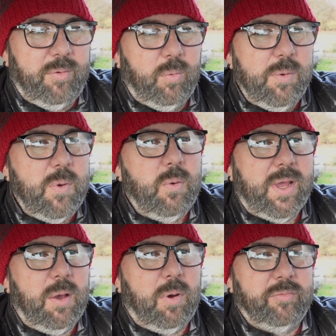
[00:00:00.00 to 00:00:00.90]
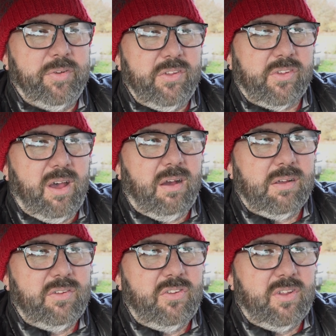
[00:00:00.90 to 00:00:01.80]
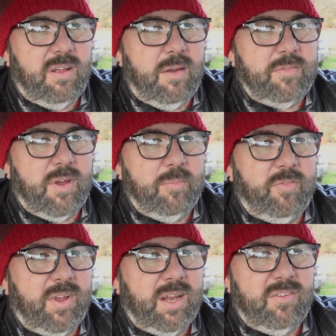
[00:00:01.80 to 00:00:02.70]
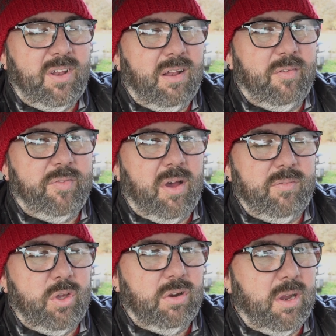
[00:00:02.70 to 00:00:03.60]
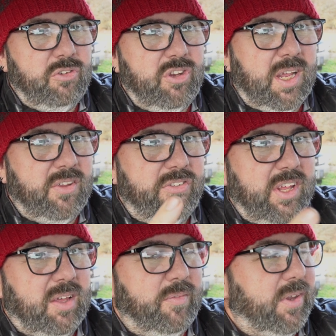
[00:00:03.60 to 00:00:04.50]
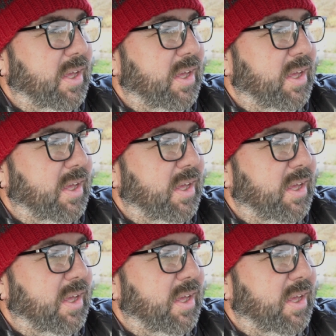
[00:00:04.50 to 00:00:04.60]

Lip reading: We will get one for this car because it's a lifetime thing, and it's only like €5. You get a sticker for the